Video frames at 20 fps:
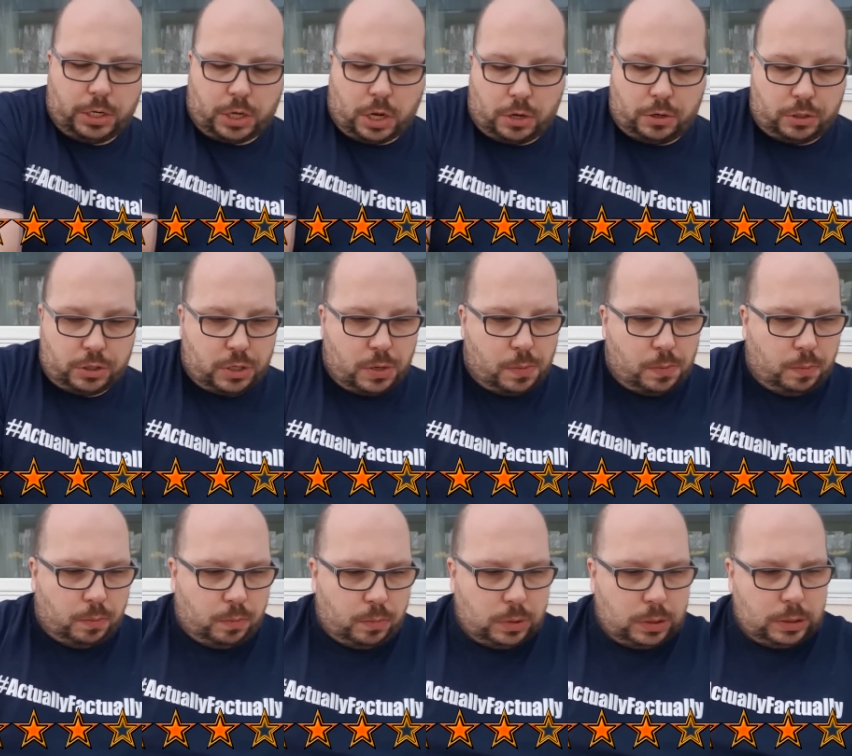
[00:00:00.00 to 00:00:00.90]

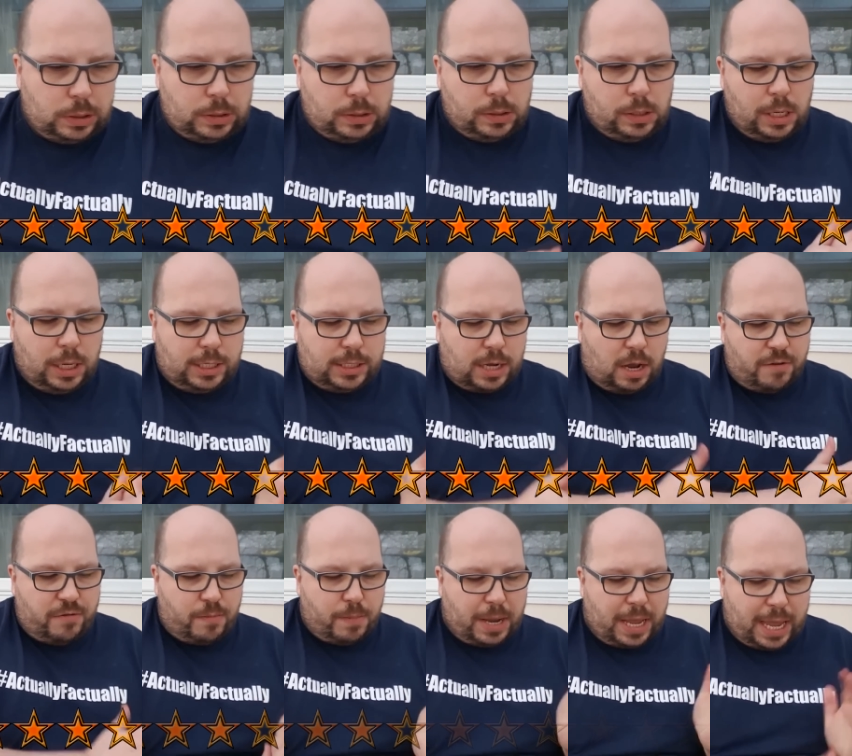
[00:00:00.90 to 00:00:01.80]
Let's go
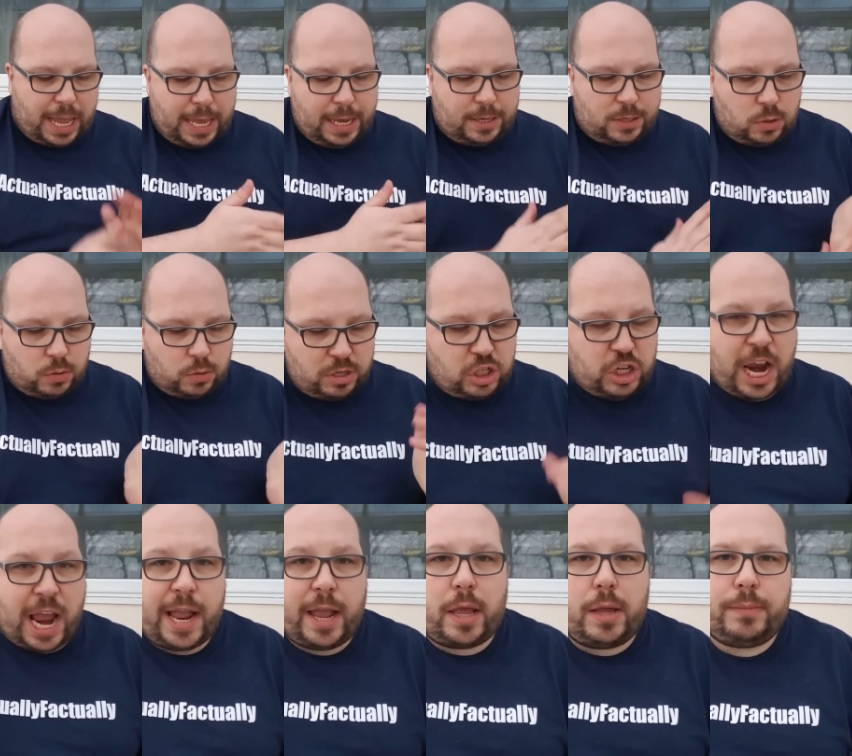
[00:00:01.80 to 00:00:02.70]
from a cake to a
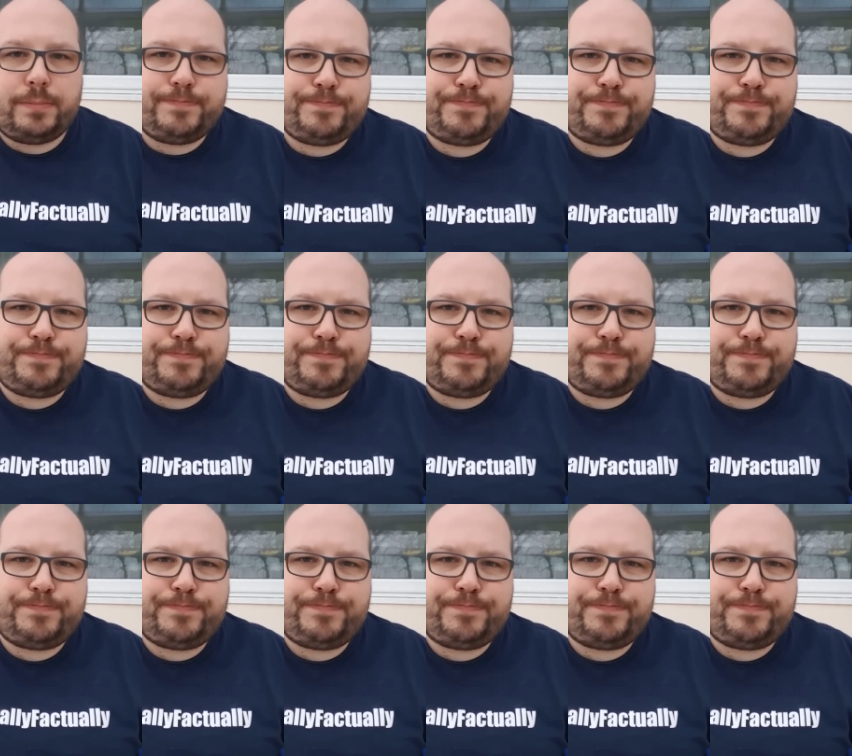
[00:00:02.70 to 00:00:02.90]
jack.